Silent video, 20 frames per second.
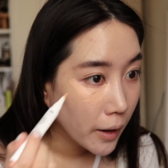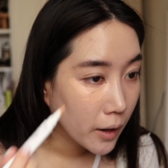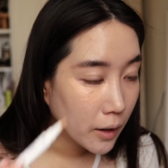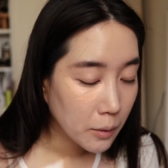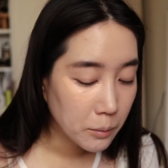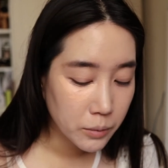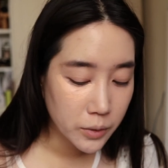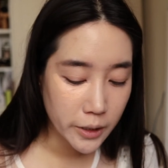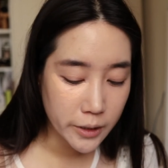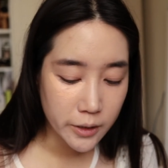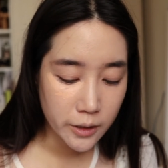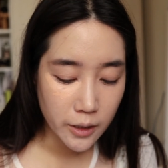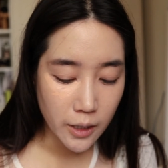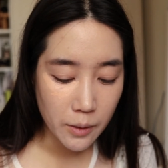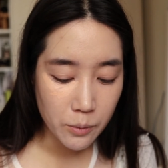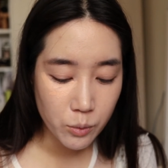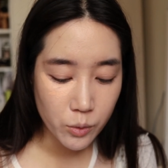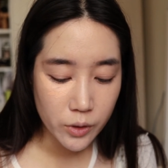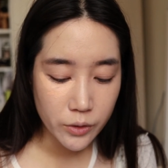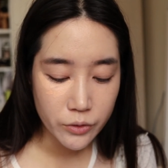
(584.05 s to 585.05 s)
I'll blend it
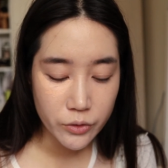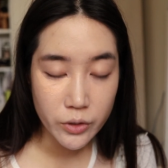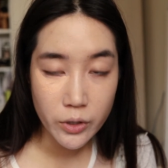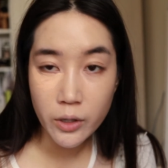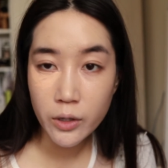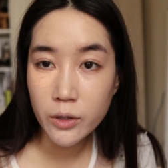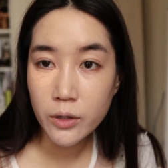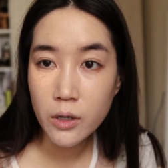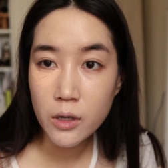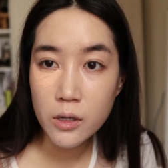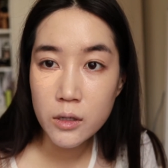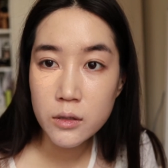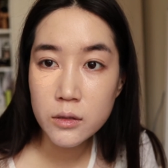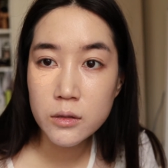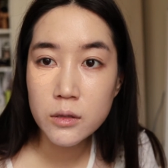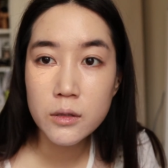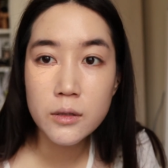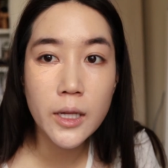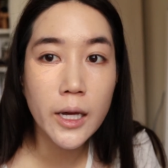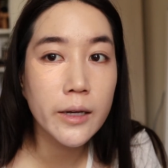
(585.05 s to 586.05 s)
upwards.
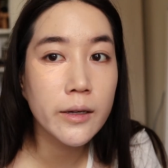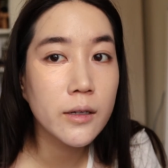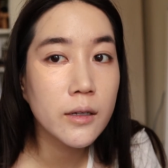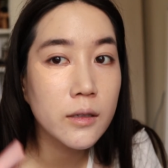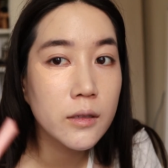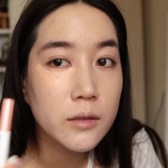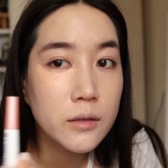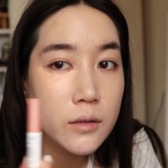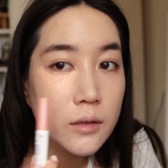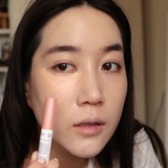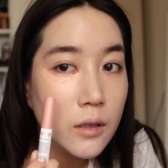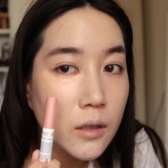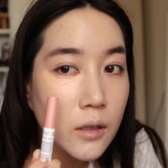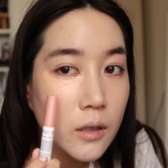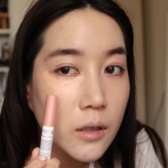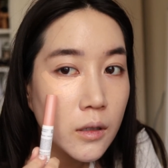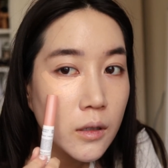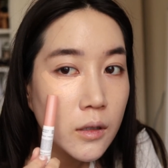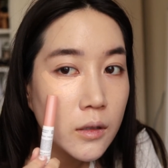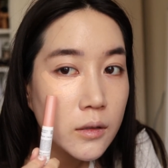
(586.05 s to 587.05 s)
So that is
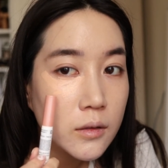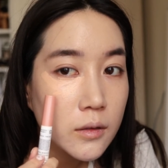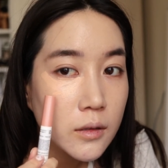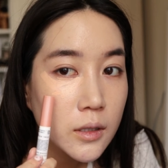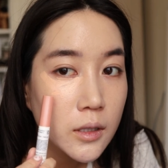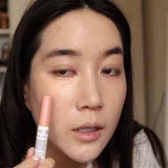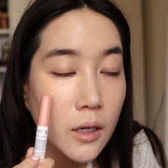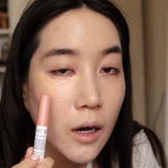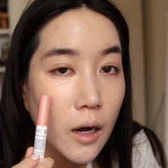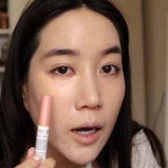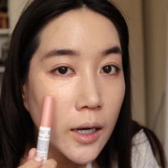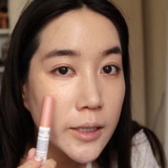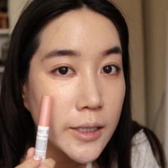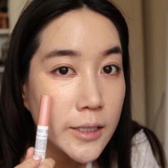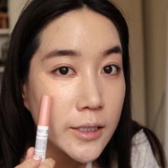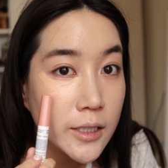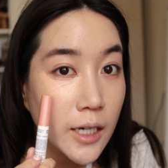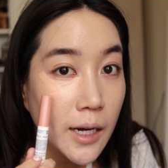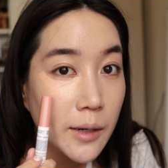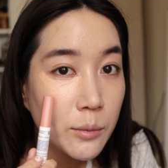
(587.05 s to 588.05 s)
the
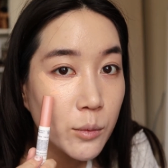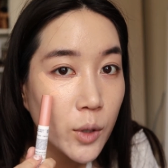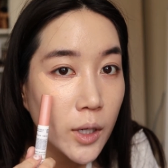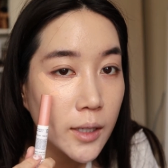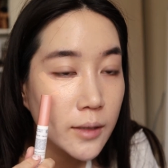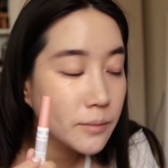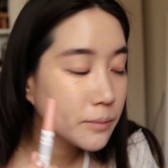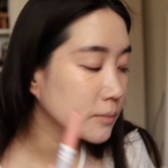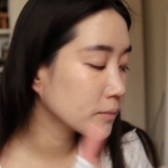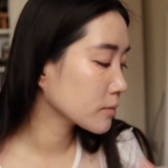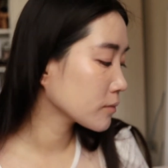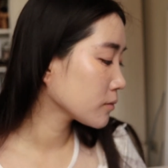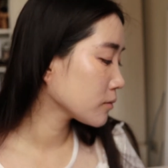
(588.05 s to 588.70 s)
Aritaum one.